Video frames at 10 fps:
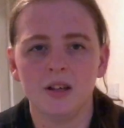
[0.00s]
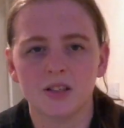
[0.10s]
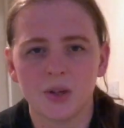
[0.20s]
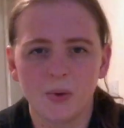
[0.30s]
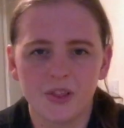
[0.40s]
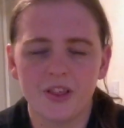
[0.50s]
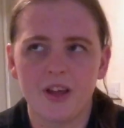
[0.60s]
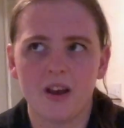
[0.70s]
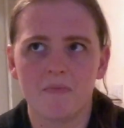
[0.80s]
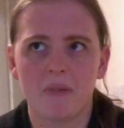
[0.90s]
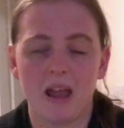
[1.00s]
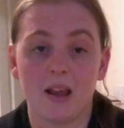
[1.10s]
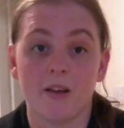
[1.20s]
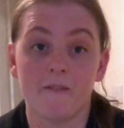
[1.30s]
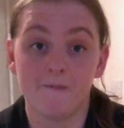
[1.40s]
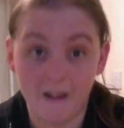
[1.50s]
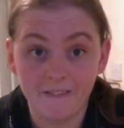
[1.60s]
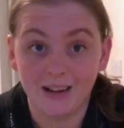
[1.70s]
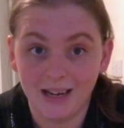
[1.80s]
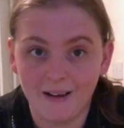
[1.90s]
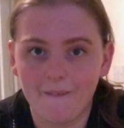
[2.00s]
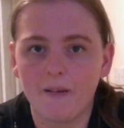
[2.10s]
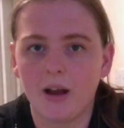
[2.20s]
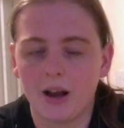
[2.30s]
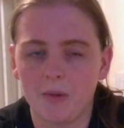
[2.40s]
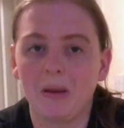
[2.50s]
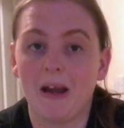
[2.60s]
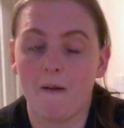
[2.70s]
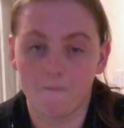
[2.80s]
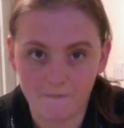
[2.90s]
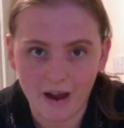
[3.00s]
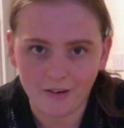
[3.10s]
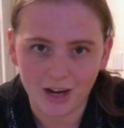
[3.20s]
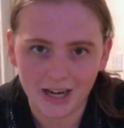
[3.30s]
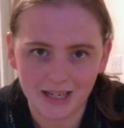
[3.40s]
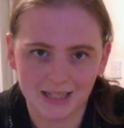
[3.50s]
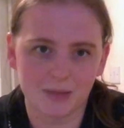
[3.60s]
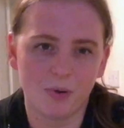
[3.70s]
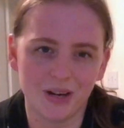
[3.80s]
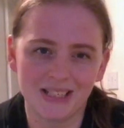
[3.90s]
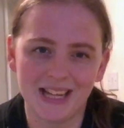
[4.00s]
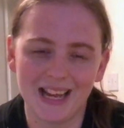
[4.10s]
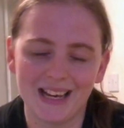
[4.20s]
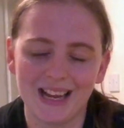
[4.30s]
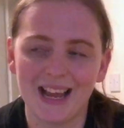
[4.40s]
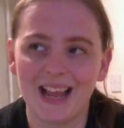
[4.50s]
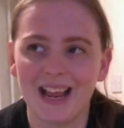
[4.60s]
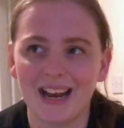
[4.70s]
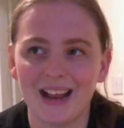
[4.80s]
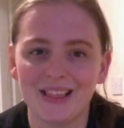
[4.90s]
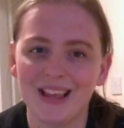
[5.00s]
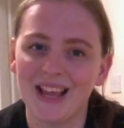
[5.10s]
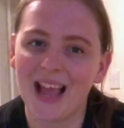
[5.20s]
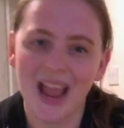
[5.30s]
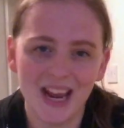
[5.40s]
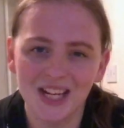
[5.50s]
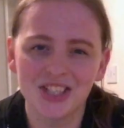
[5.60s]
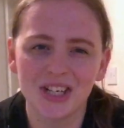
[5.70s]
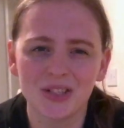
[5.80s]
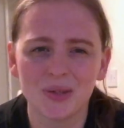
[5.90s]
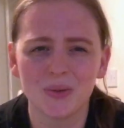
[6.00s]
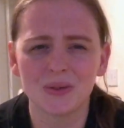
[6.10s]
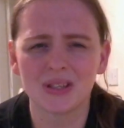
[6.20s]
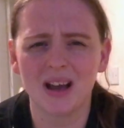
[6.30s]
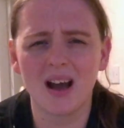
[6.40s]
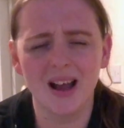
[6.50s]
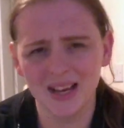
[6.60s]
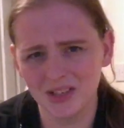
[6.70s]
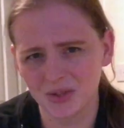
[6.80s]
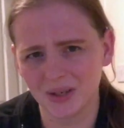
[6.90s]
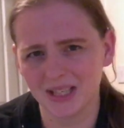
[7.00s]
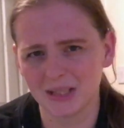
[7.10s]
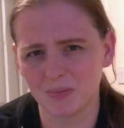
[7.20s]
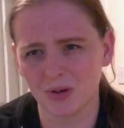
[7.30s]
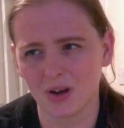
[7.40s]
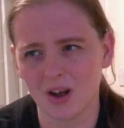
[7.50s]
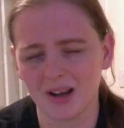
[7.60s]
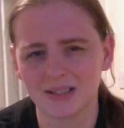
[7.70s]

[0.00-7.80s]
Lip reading: So other than being very, and I mean very, disappointed in the age issues, I enjoyed this book a lot.